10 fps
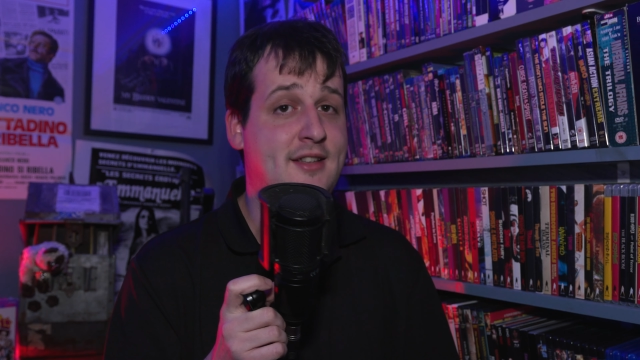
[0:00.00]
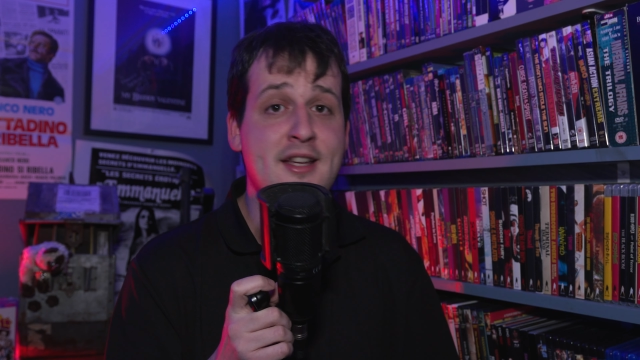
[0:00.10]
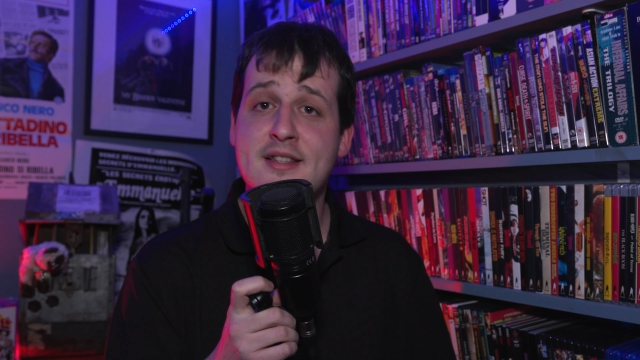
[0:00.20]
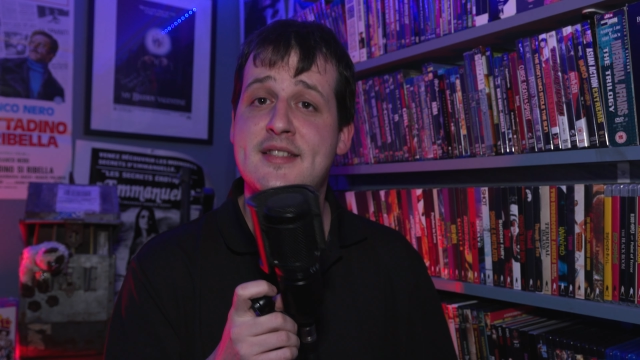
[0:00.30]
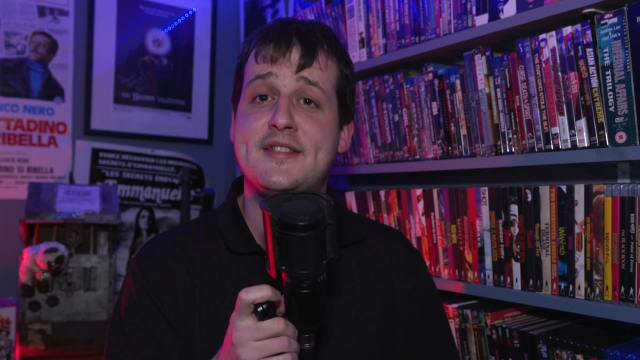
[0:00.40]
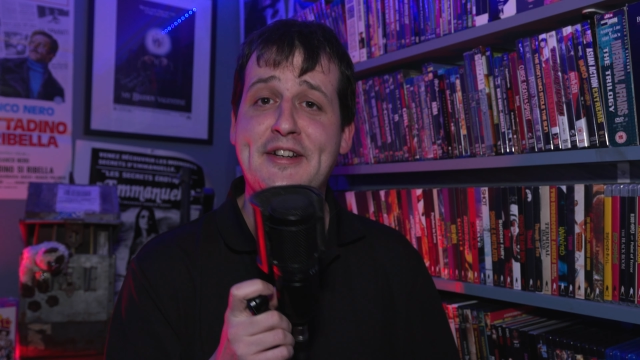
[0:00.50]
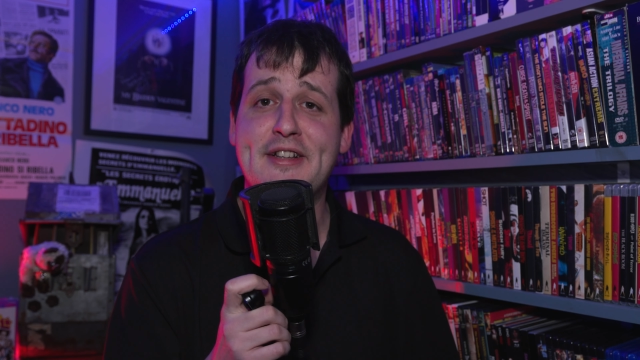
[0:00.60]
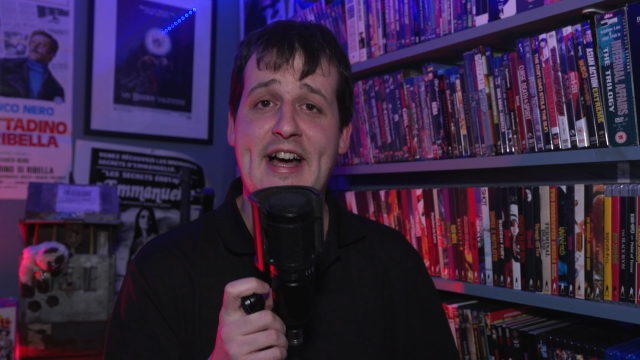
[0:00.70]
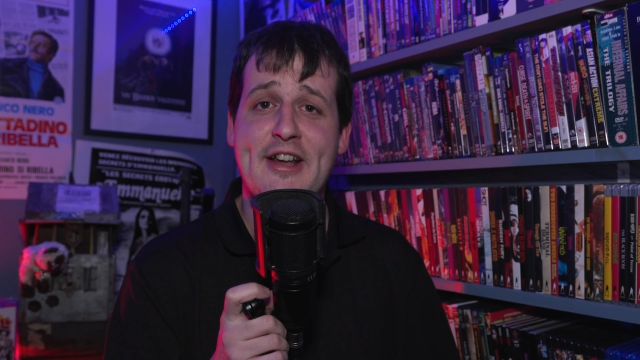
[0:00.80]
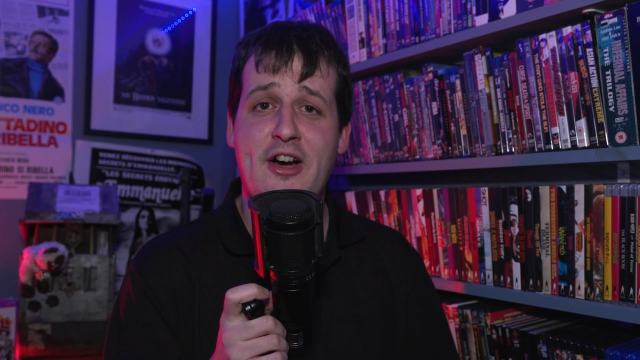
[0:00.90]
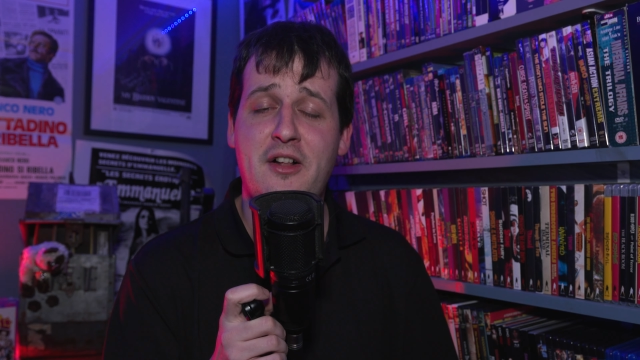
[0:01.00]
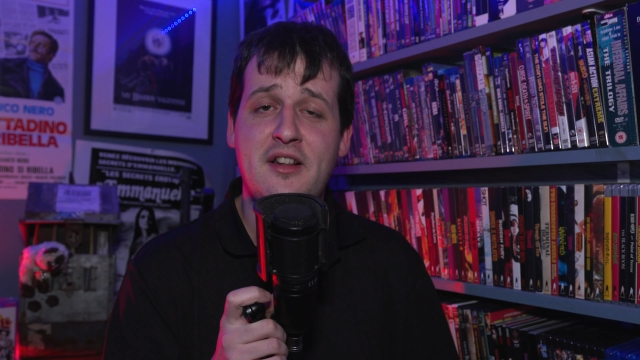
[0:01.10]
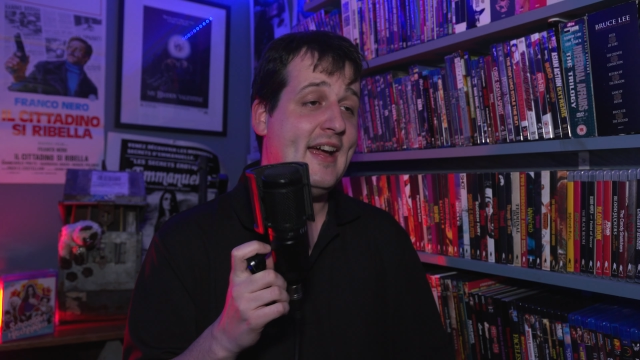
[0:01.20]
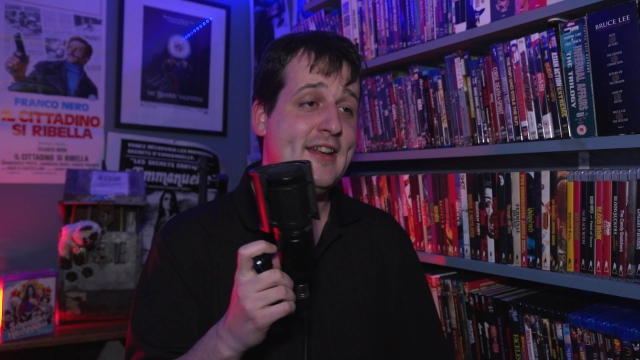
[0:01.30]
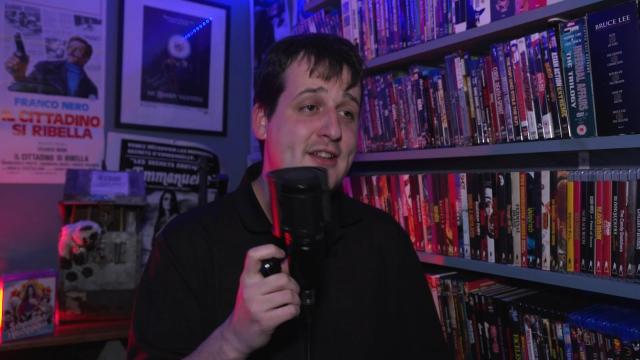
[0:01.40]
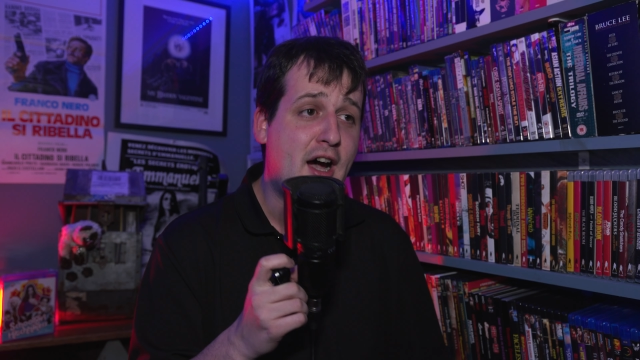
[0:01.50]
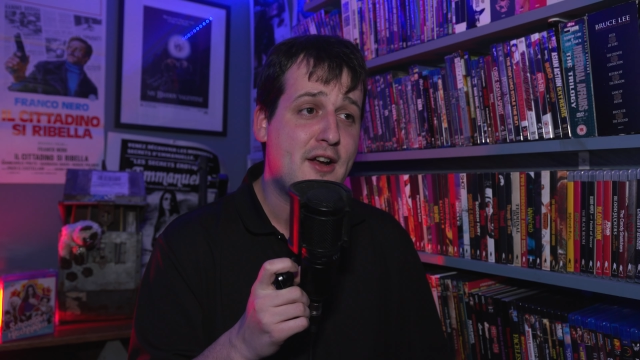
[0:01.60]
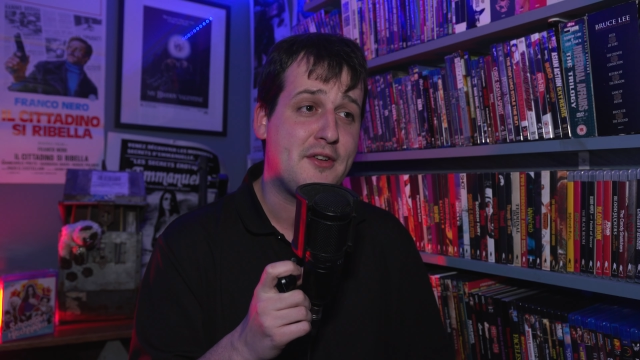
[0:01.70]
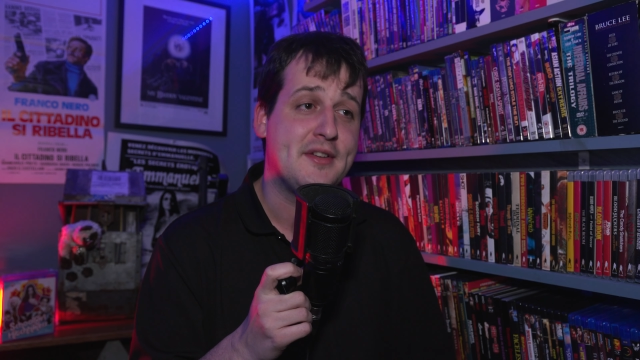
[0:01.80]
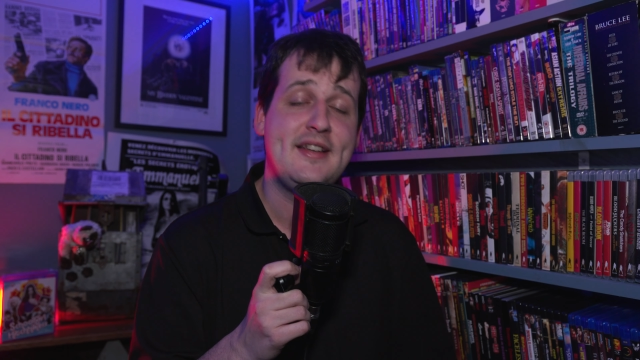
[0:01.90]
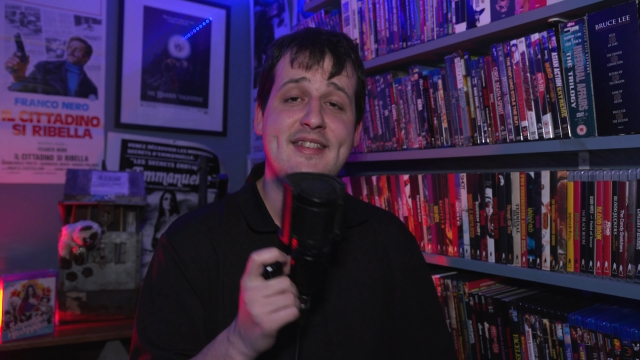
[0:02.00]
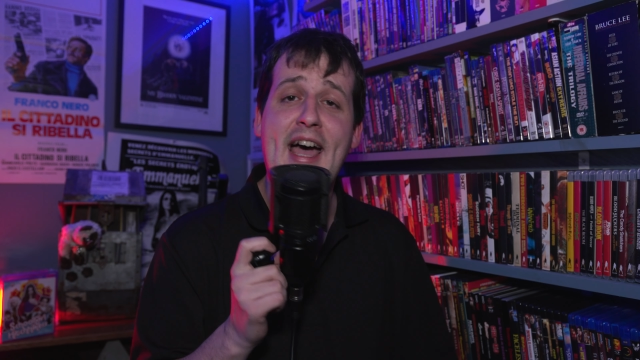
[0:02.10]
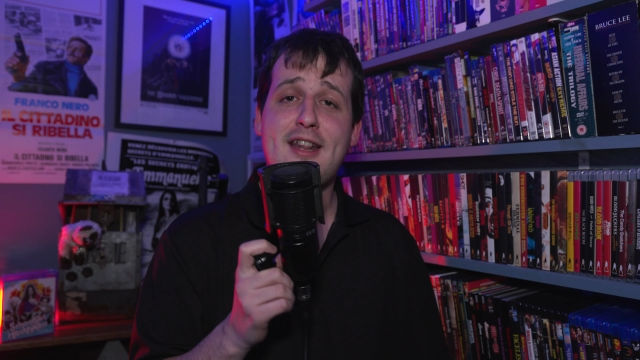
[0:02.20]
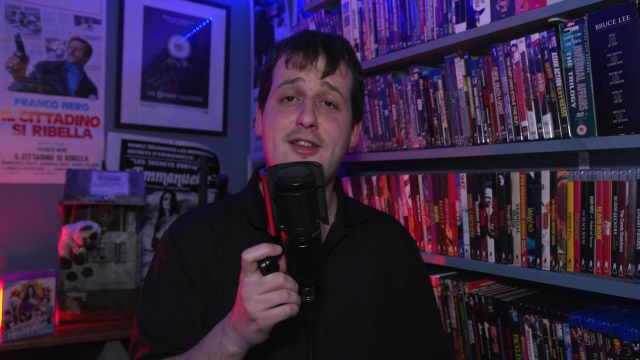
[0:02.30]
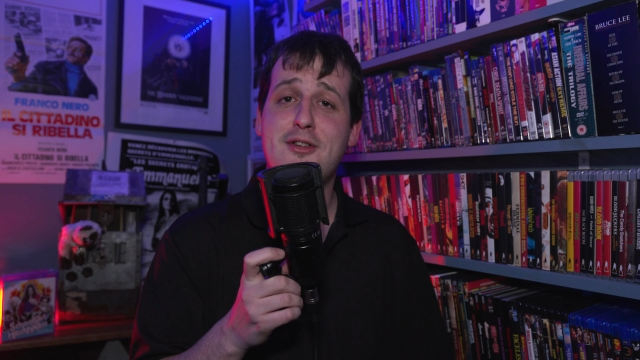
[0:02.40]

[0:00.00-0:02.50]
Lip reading: didn't steal at all, and not only that,